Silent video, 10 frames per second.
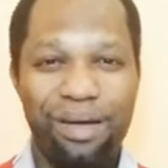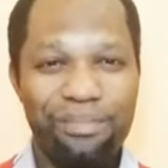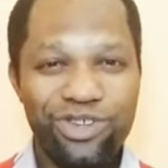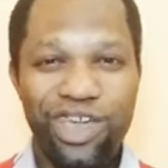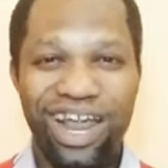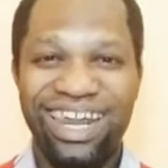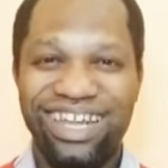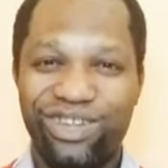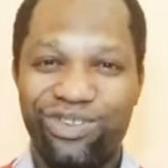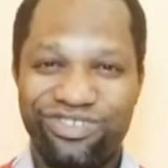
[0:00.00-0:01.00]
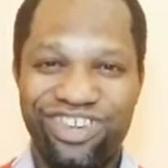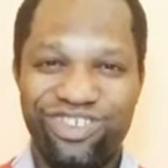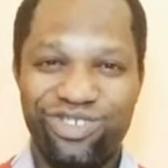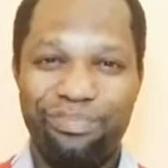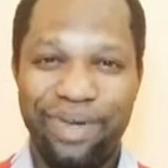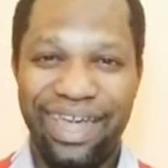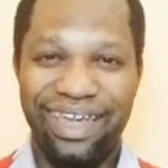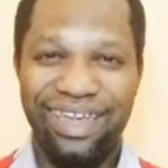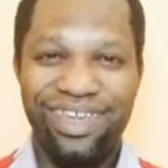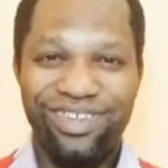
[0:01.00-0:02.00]
And make sure you click the notification bell,
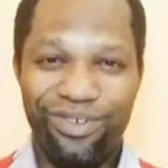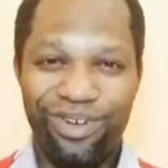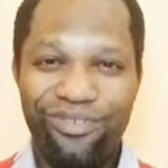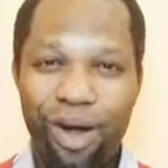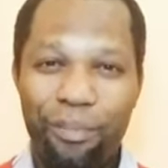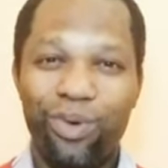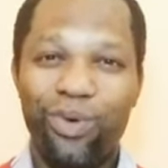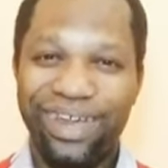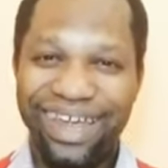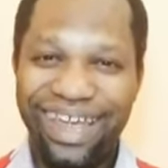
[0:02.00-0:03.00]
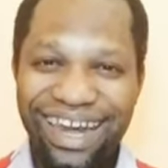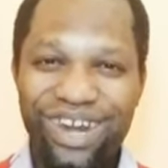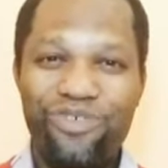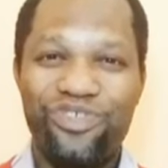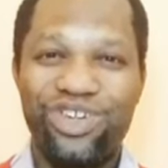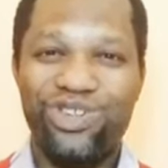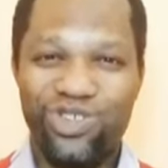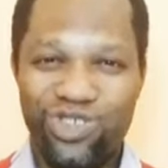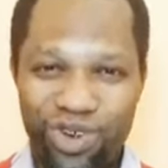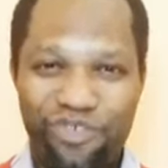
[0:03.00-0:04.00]
so whenever I upload any new
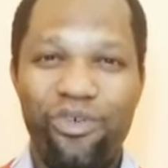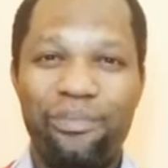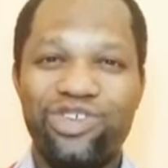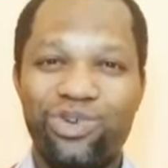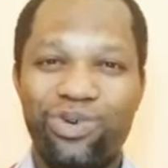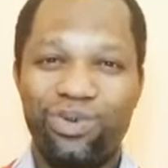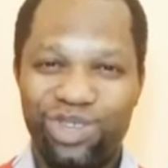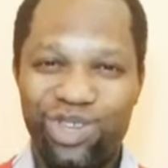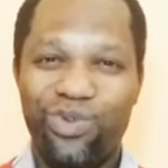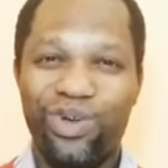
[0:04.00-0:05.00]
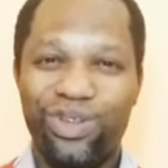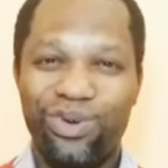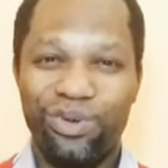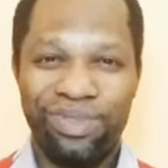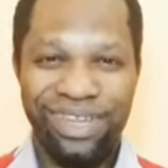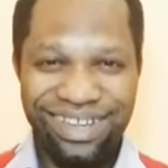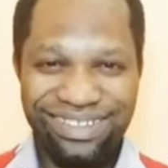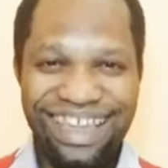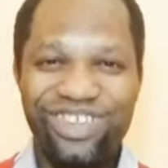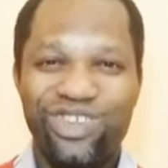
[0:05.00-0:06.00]
videos or information, you will know.
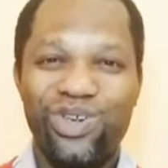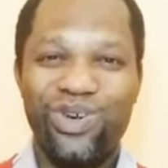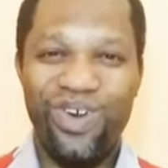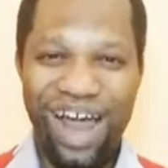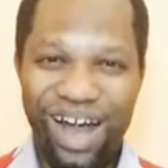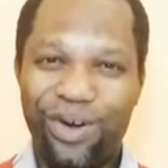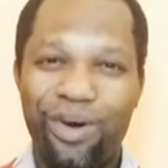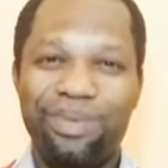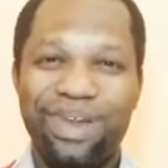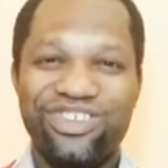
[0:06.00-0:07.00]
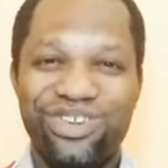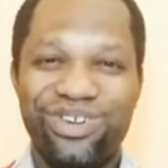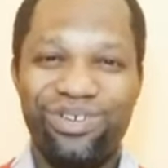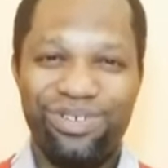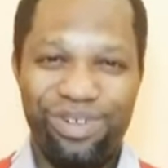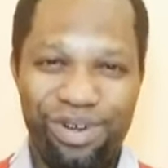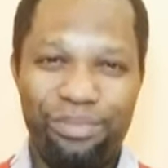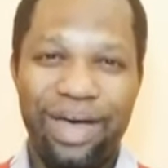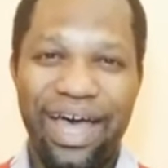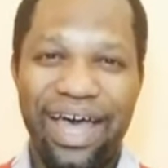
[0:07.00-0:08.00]
Thank you, and God bless you.
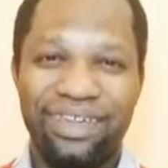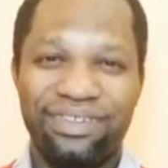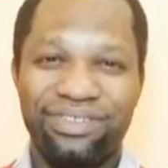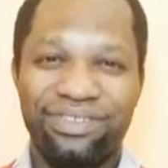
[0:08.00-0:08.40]
Bye.